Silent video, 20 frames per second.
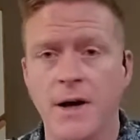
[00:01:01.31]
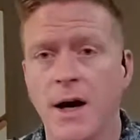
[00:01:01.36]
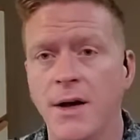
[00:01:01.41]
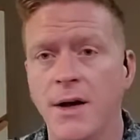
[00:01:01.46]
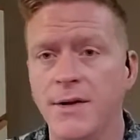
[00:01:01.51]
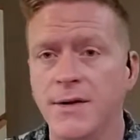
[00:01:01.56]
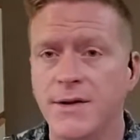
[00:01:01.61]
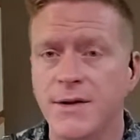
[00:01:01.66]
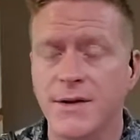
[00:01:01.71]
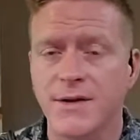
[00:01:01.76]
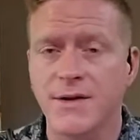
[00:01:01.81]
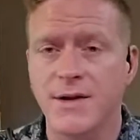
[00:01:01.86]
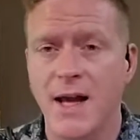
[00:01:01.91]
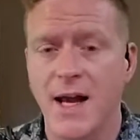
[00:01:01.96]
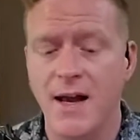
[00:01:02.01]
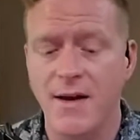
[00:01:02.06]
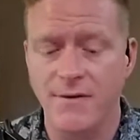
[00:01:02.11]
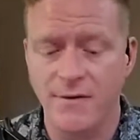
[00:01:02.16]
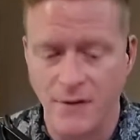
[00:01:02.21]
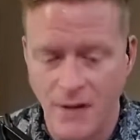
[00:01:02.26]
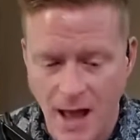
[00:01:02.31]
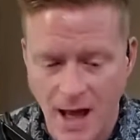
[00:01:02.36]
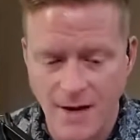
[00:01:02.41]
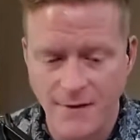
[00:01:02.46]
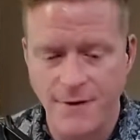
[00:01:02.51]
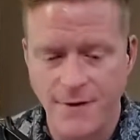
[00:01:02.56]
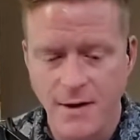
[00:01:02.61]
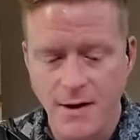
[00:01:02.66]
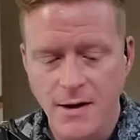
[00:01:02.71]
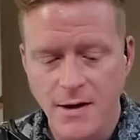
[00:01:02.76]
Guns Save
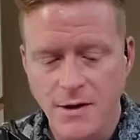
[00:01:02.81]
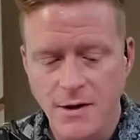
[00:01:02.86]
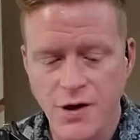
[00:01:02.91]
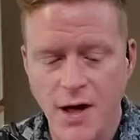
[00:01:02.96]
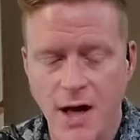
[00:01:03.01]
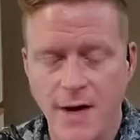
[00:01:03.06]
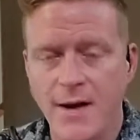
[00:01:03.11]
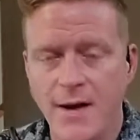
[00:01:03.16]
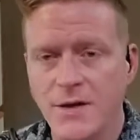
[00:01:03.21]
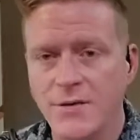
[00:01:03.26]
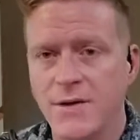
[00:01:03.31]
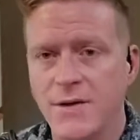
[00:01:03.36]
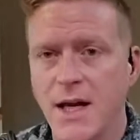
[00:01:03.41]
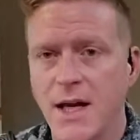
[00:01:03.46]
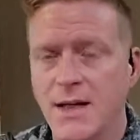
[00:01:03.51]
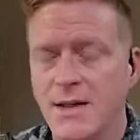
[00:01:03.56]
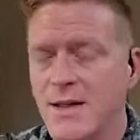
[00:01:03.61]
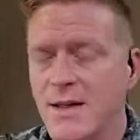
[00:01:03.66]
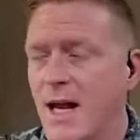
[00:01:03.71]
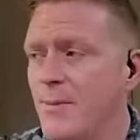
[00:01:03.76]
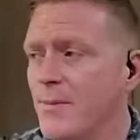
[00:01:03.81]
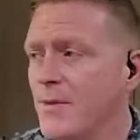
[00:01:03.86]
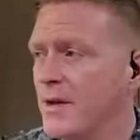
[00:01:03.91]
Life. John, thanks for taking